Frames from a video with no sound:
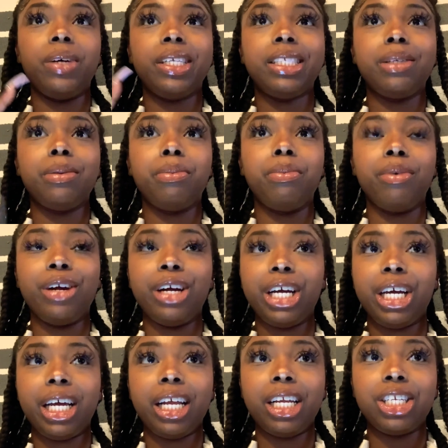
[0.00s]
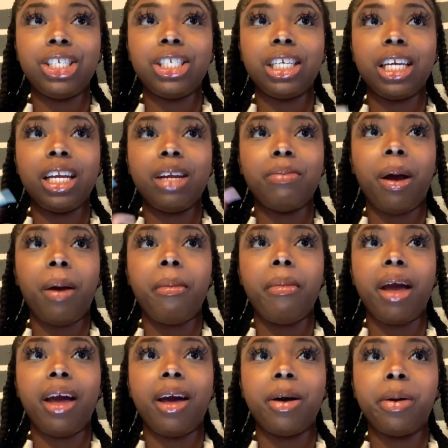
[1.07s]
to brunch getting my
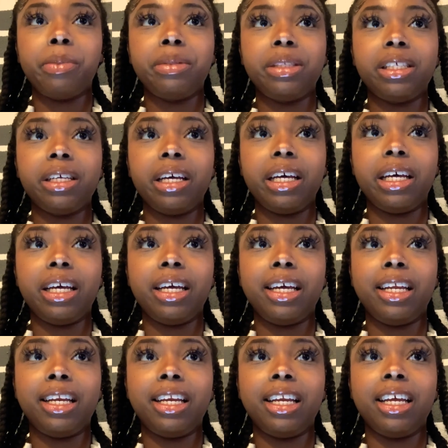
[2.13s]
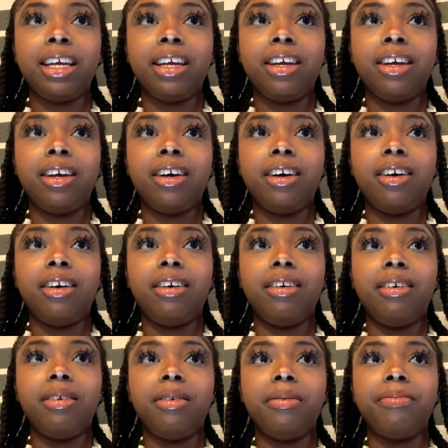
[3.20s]
makeup done
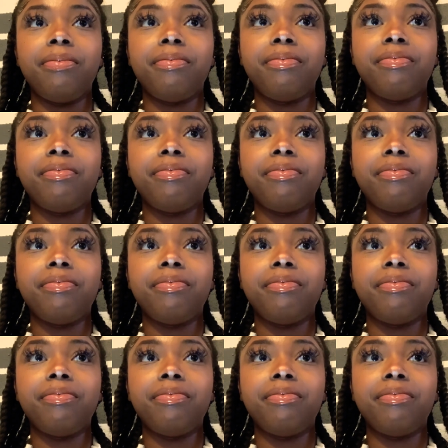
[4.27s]
um